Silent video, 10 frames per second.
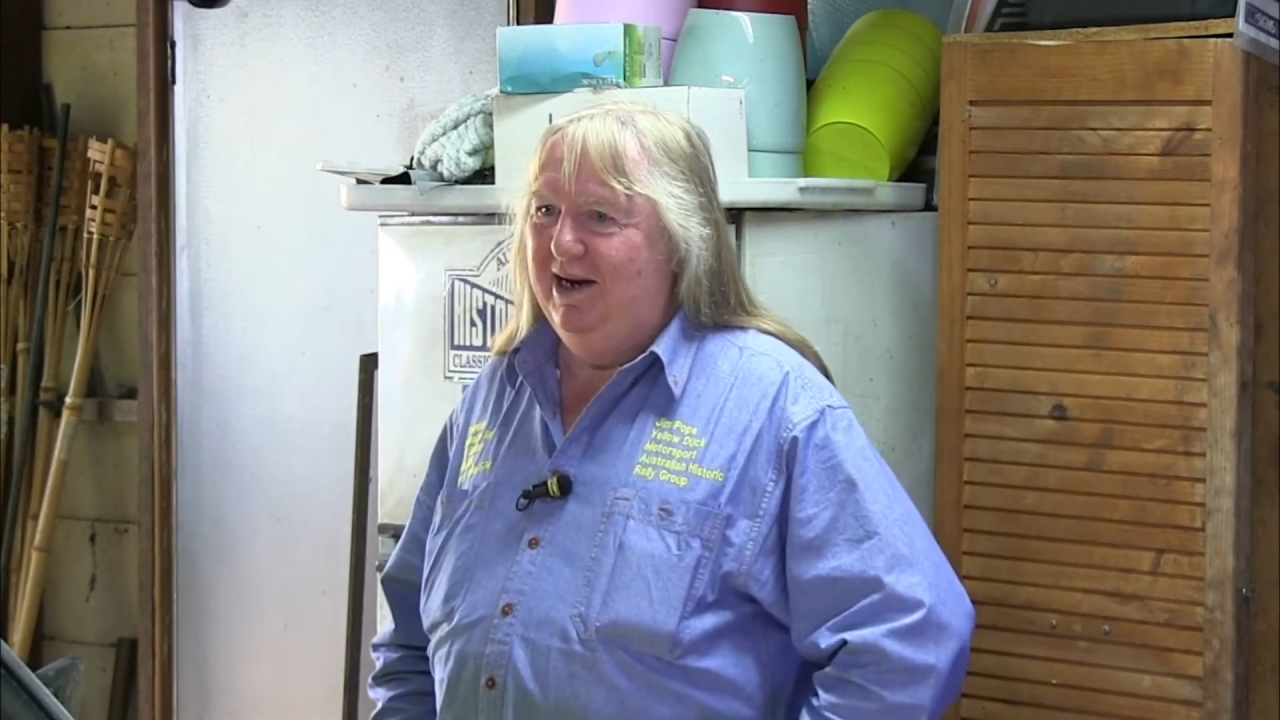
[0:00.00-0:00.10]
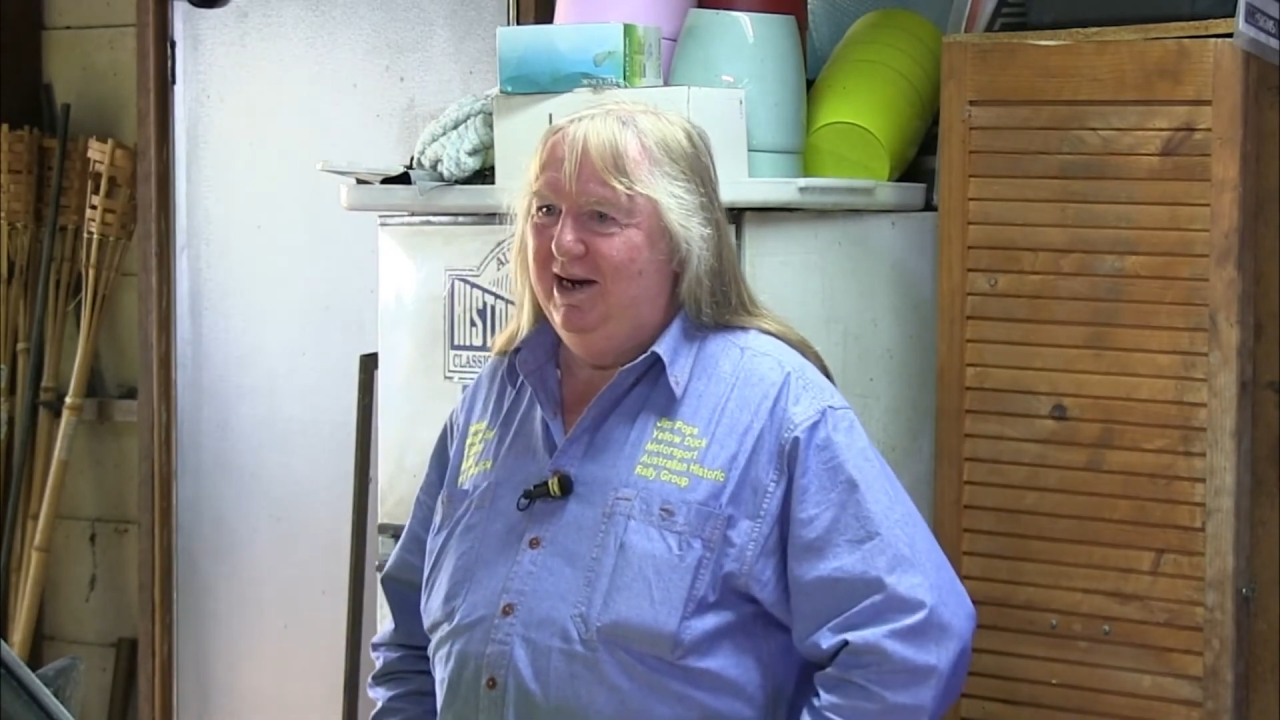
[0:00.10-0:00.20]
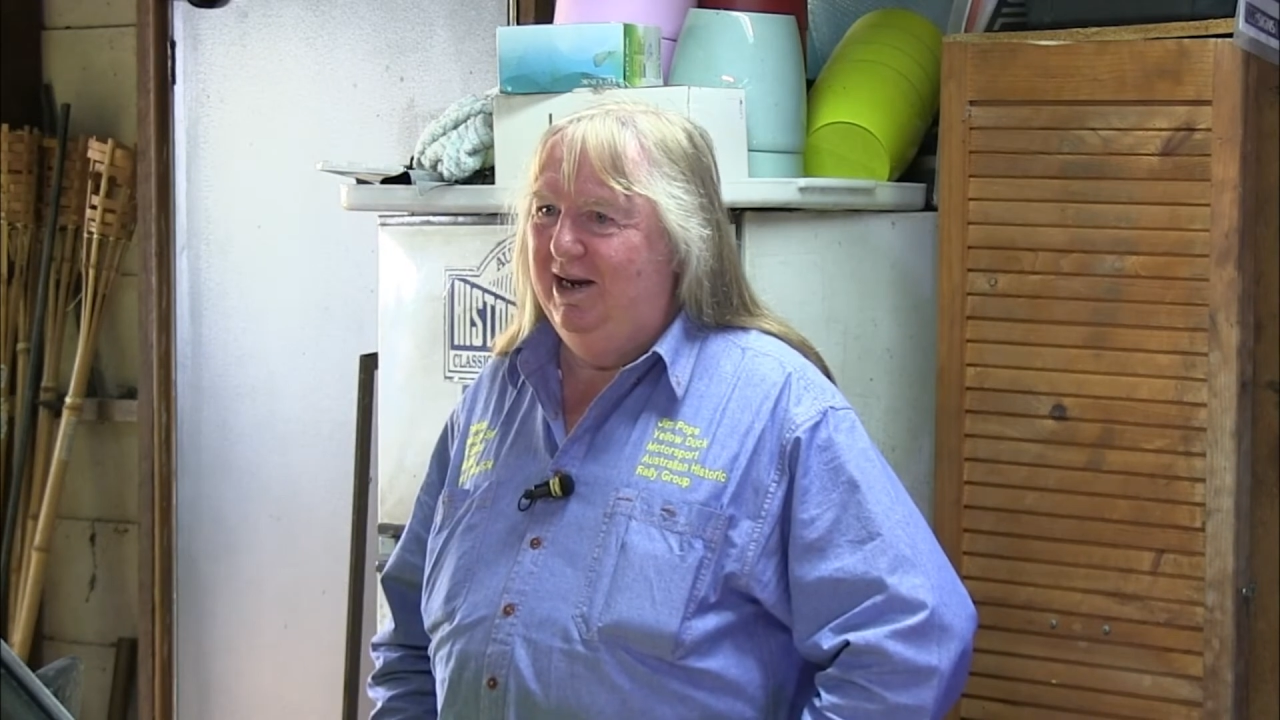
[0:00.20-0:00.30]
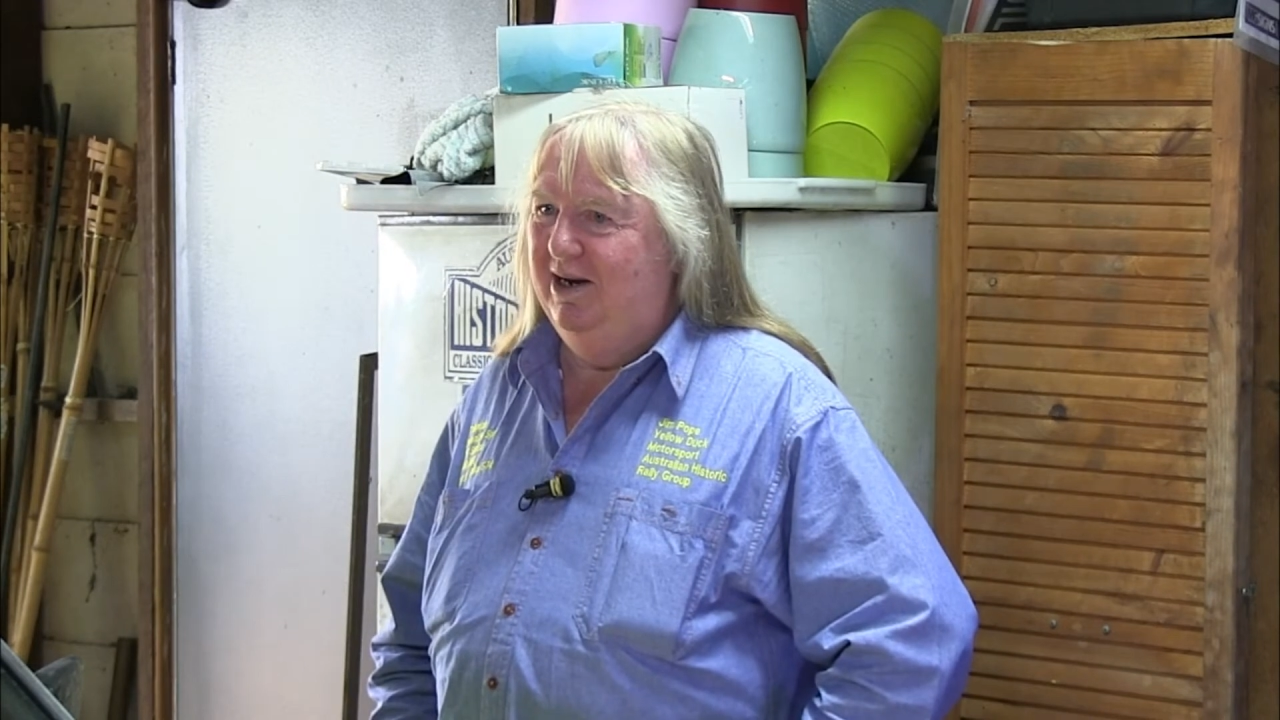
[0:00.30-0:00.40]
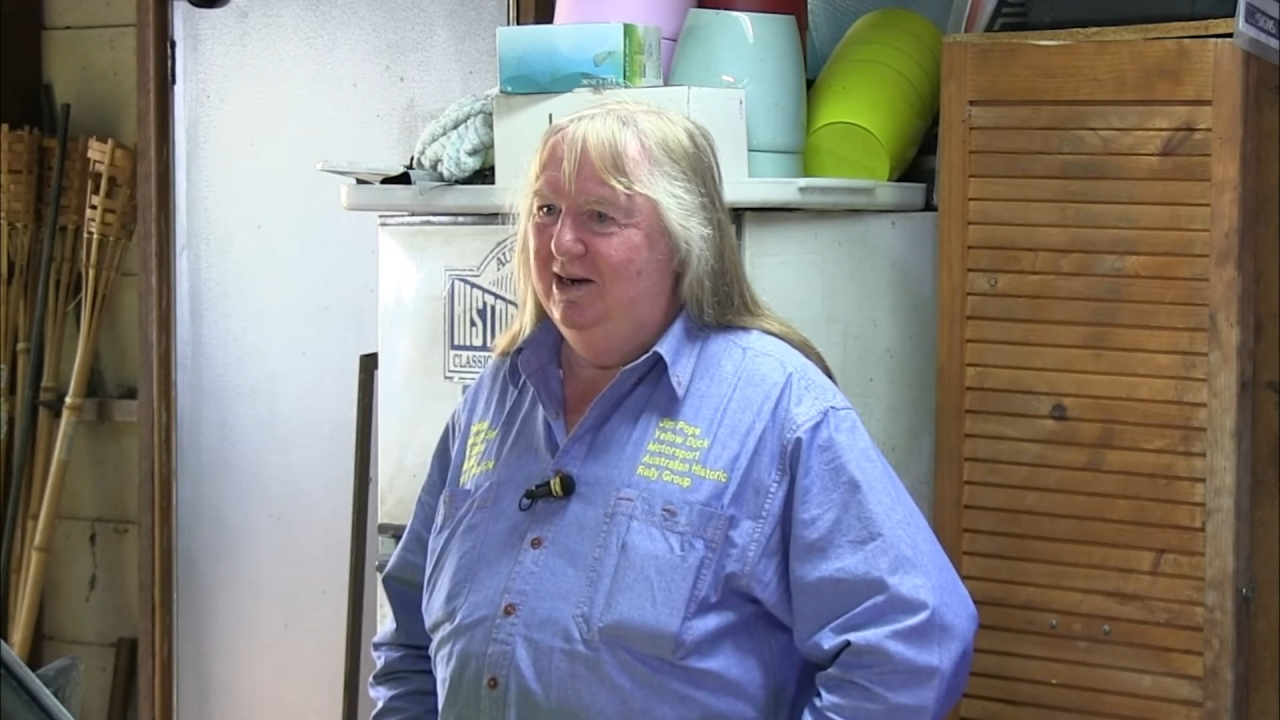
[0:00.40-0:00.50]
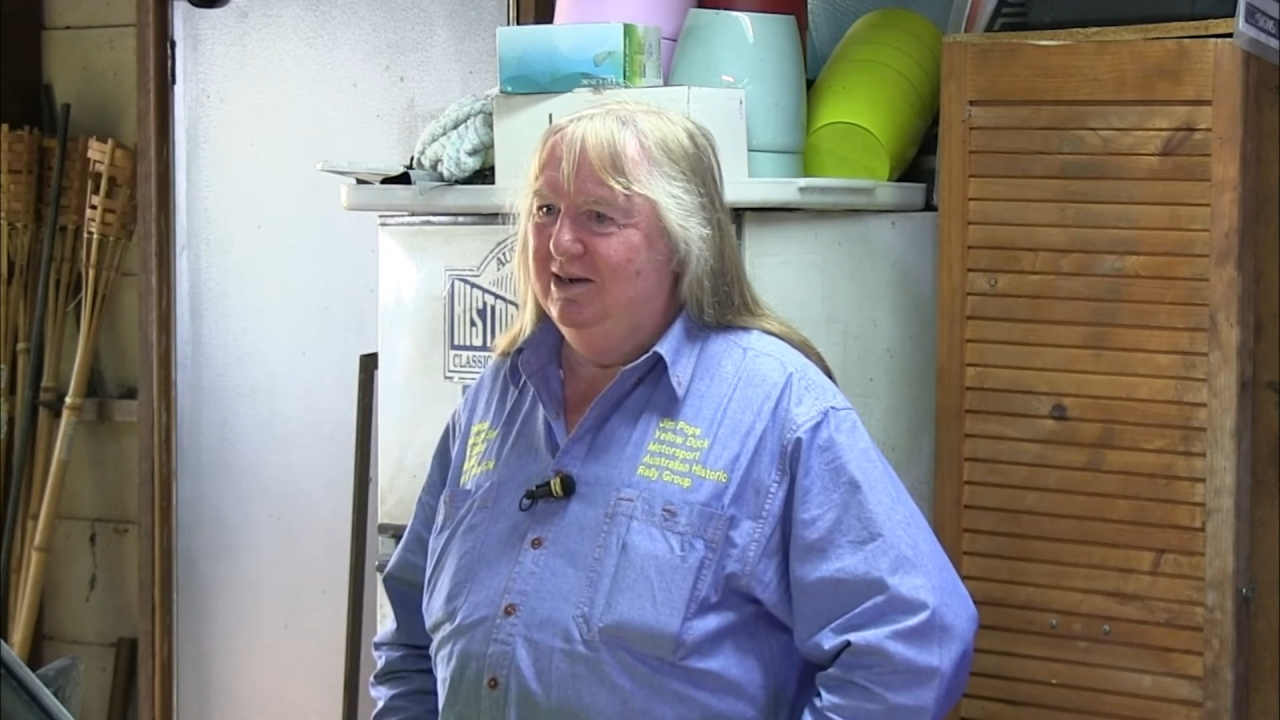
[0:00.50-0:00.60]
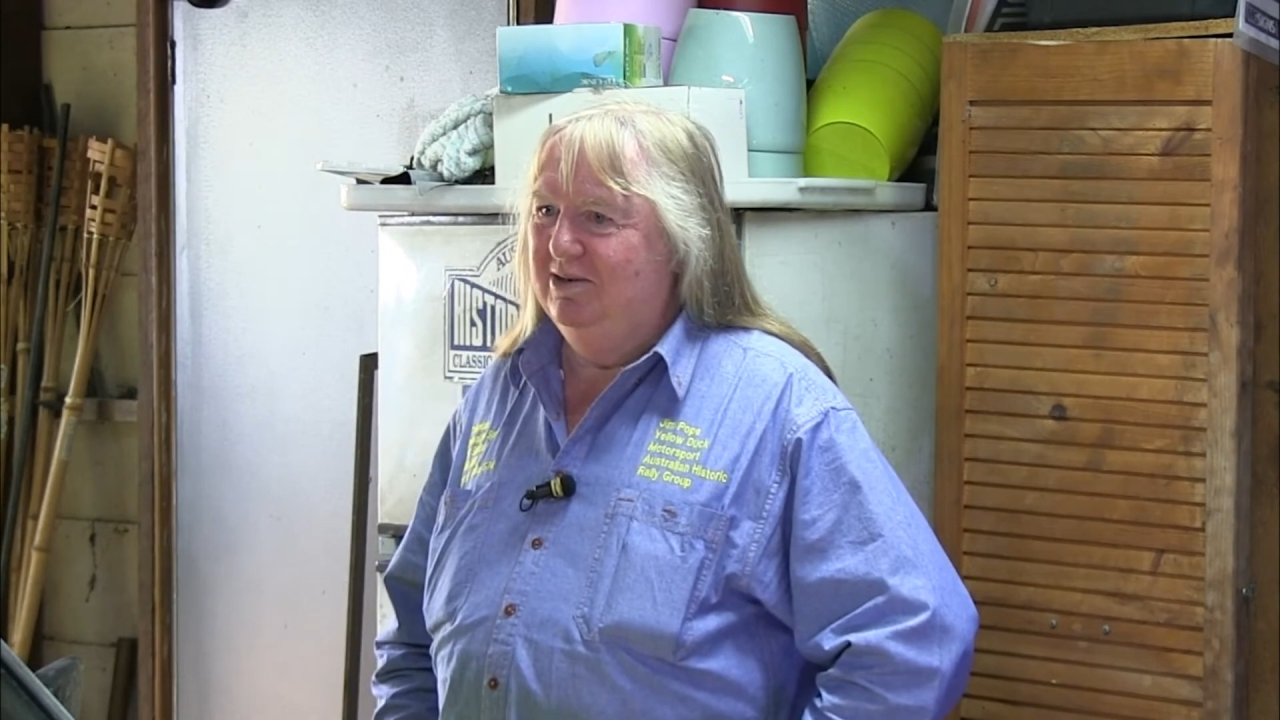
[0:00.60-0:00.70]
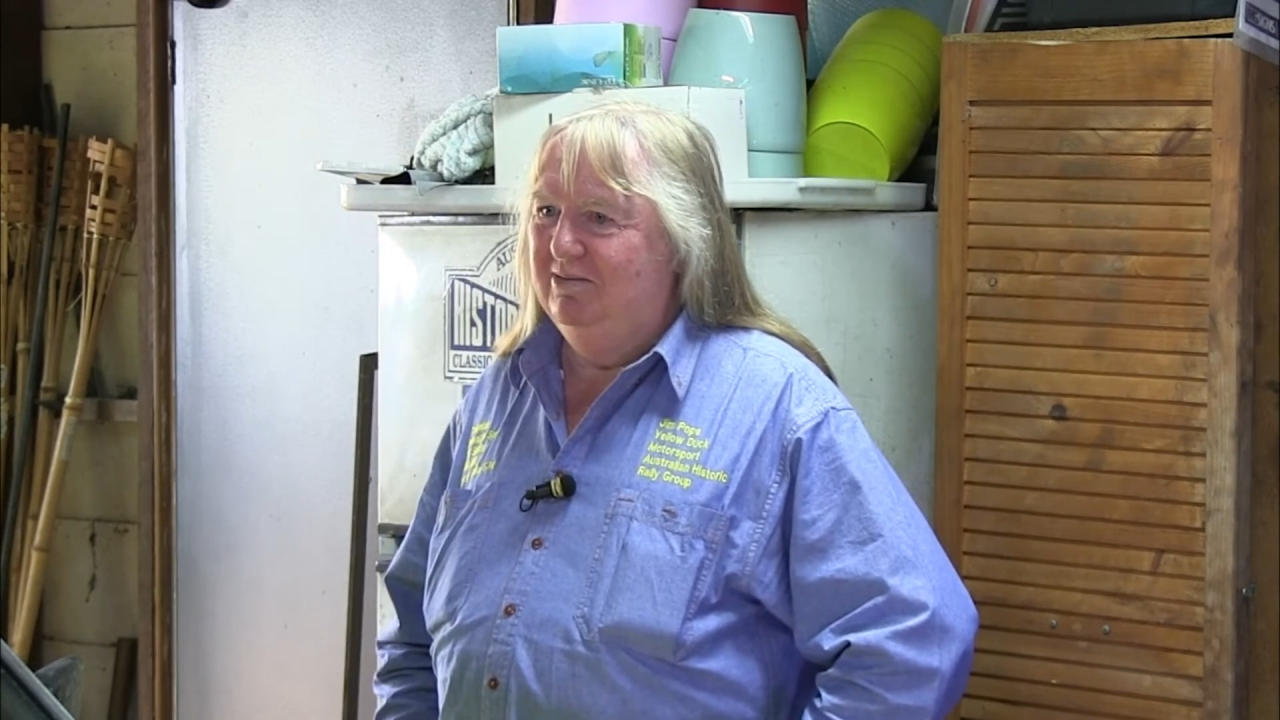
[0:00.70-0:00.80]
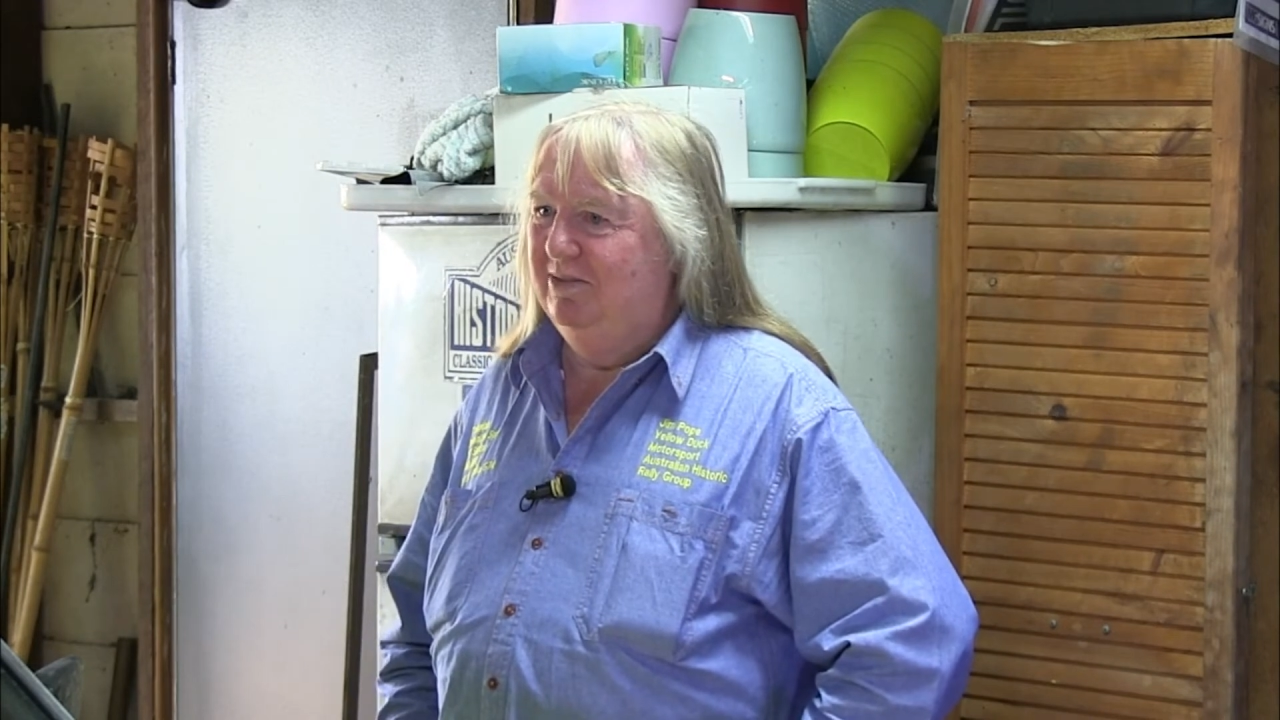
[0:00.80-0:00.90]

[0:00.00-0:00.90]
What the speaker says: and I can